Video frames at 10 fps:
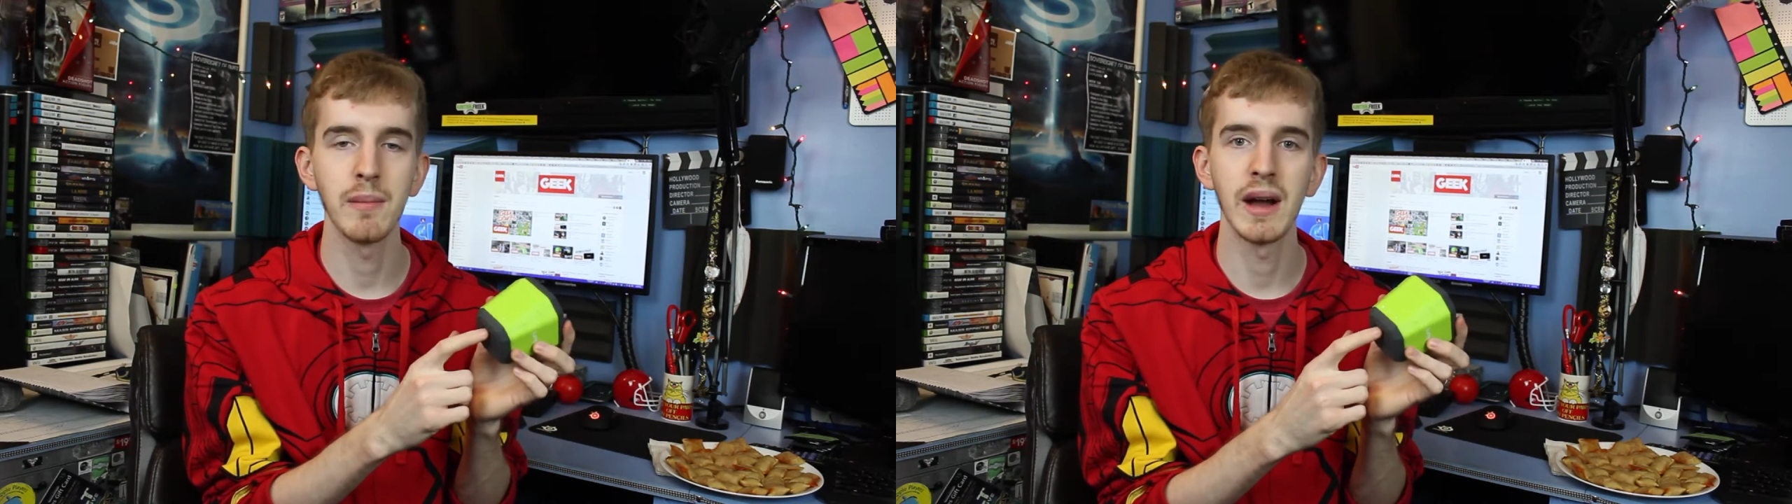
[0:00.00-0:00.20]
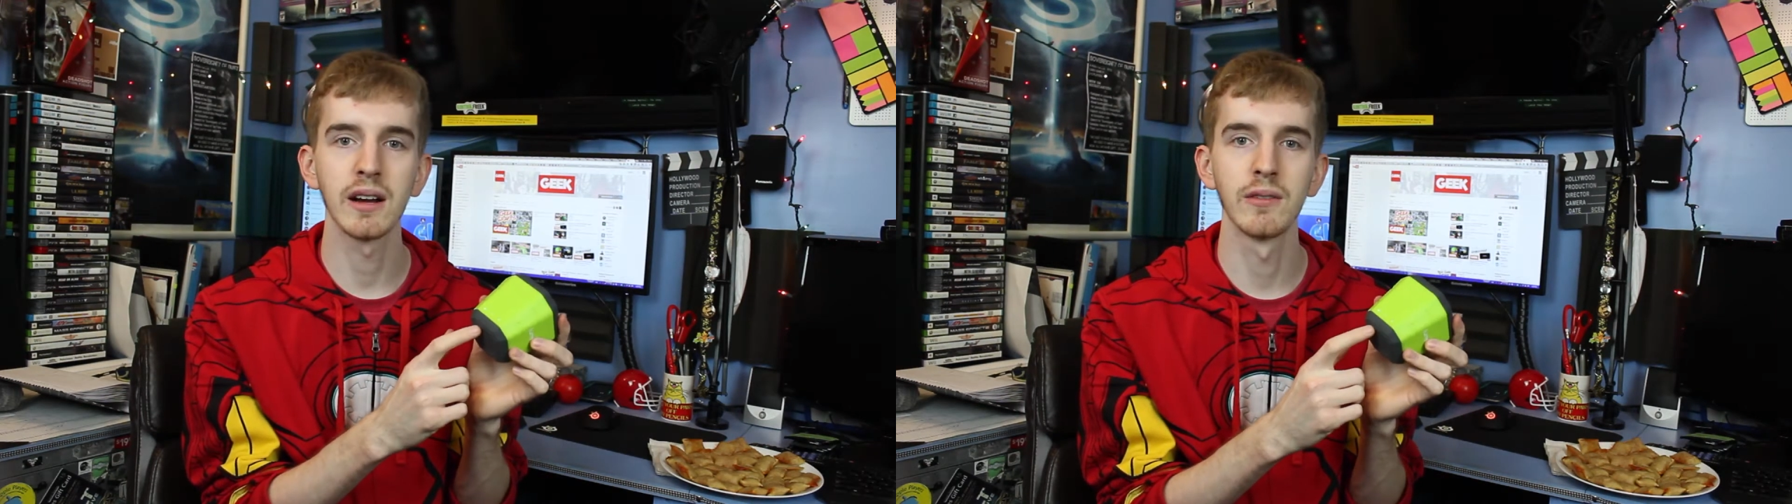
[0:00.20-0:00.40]

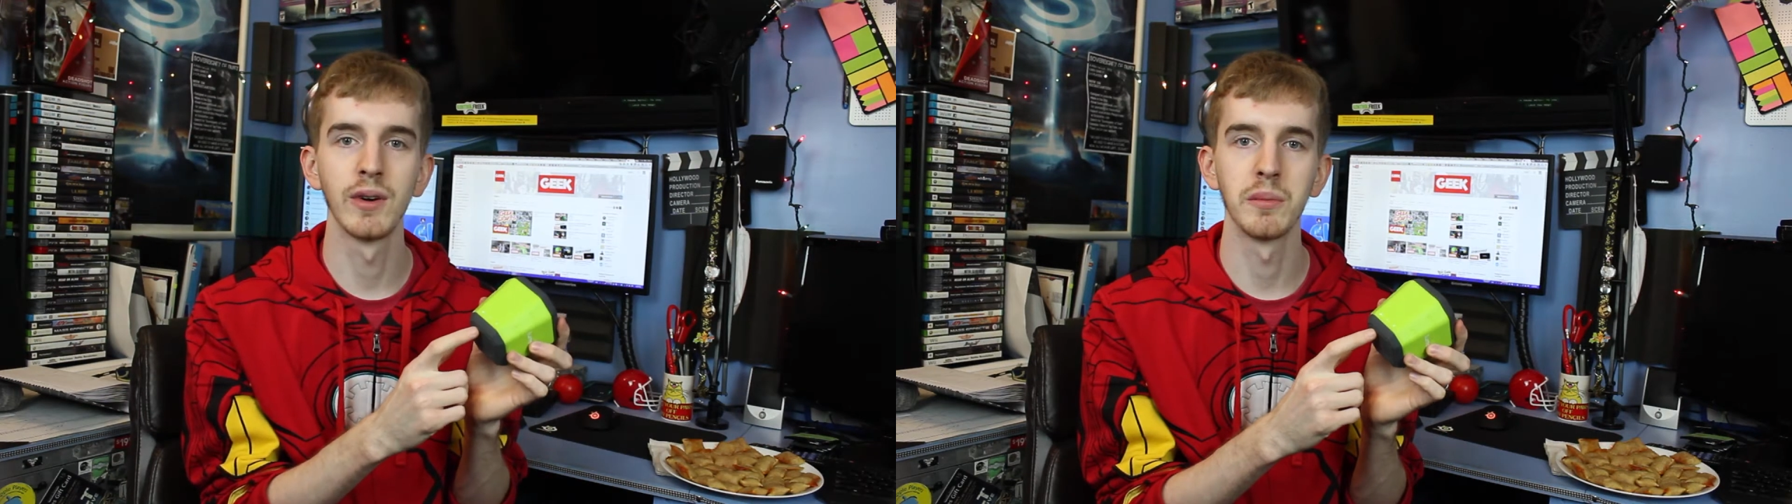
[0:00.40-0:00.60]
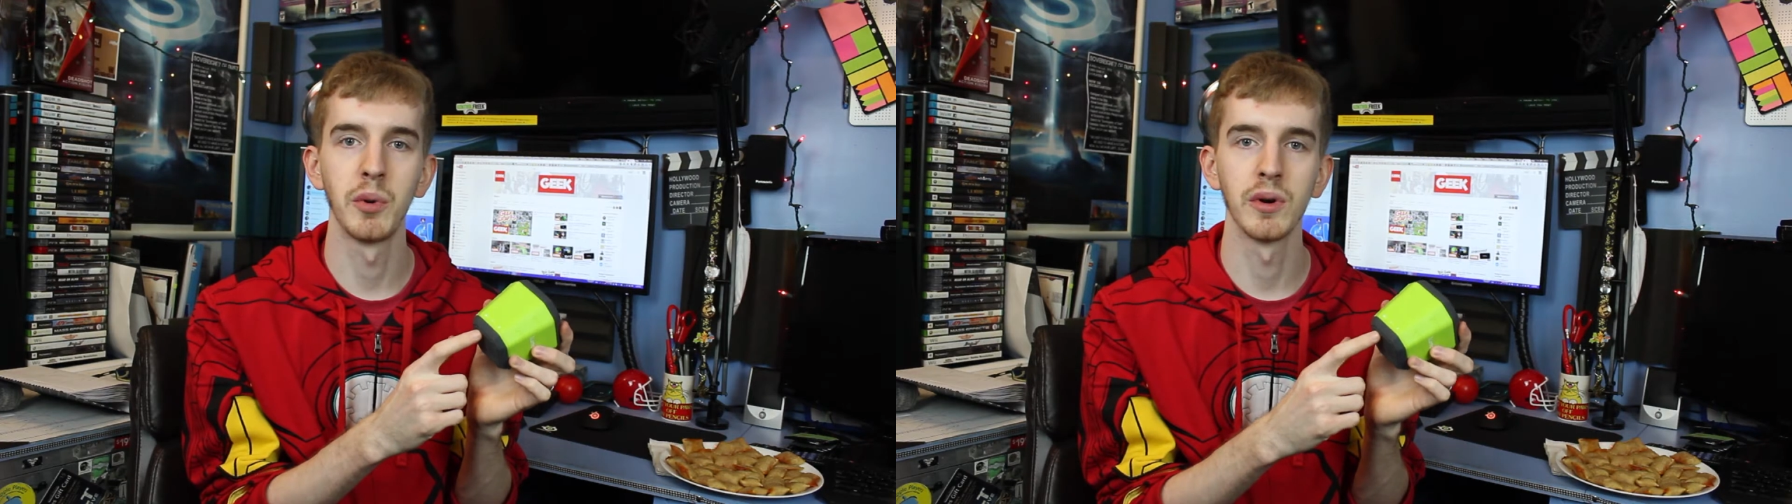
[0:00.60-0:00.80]

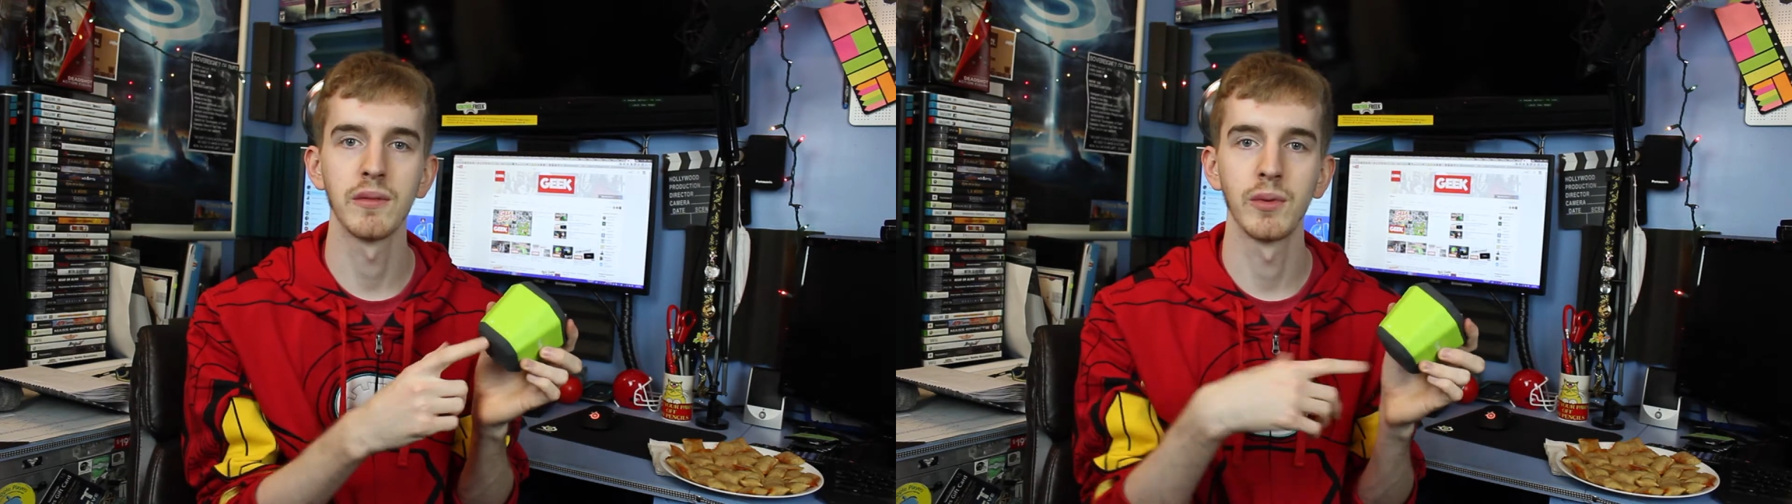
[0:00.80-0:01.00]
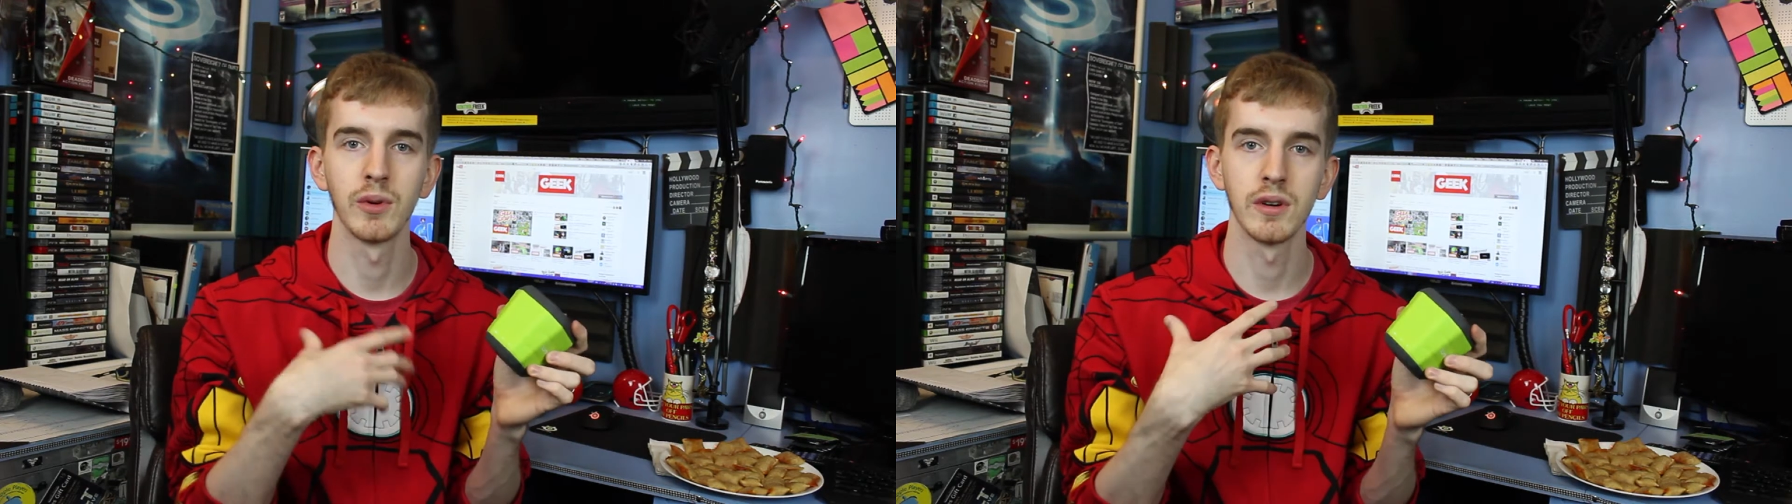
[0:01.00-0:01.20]
microphone port
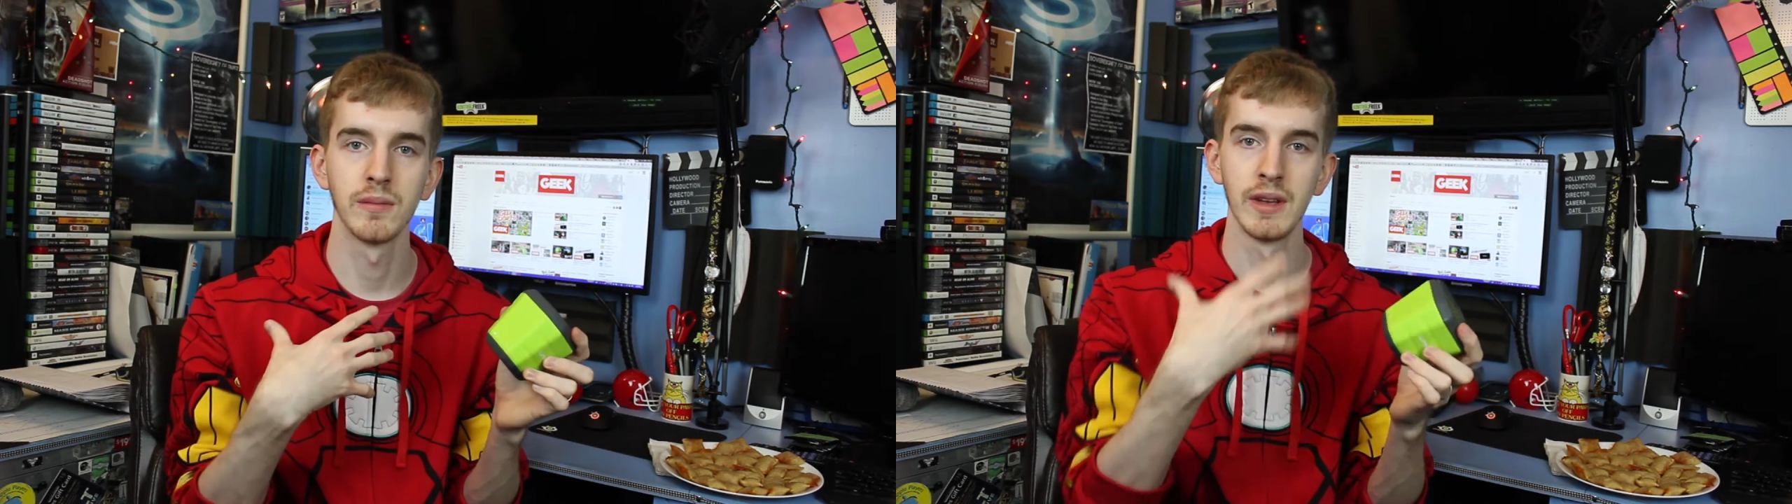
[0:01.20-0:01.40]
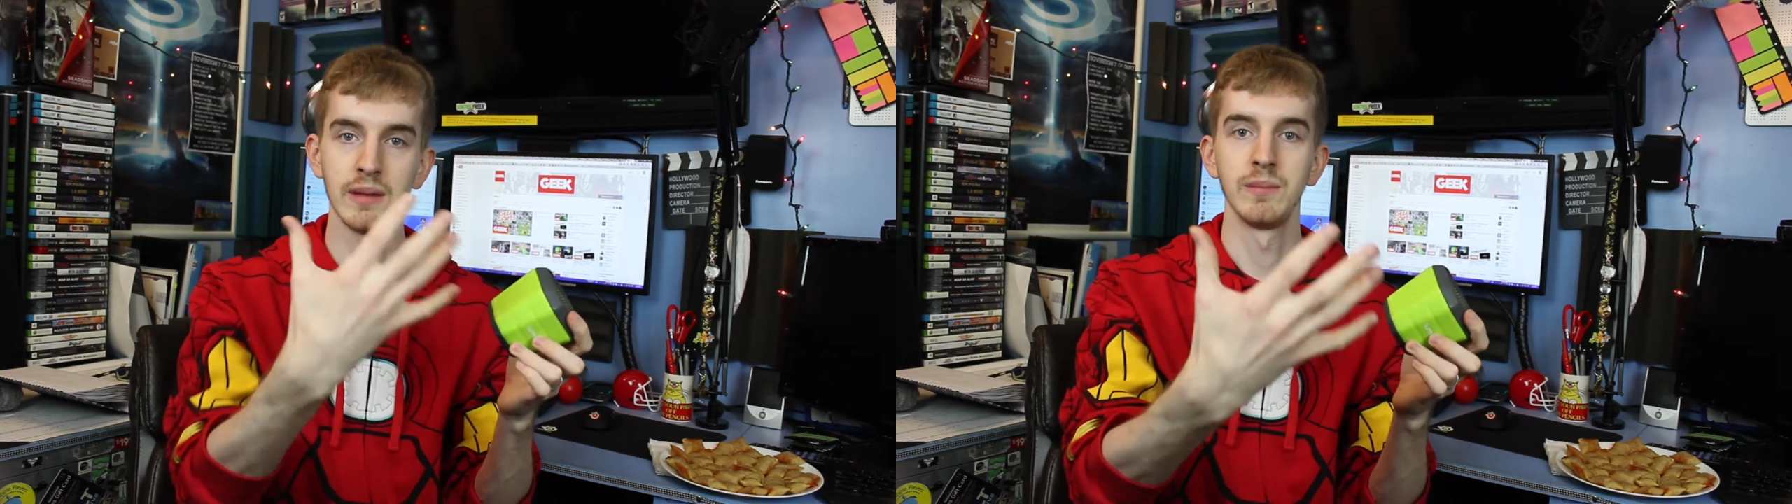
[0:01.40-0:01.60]
for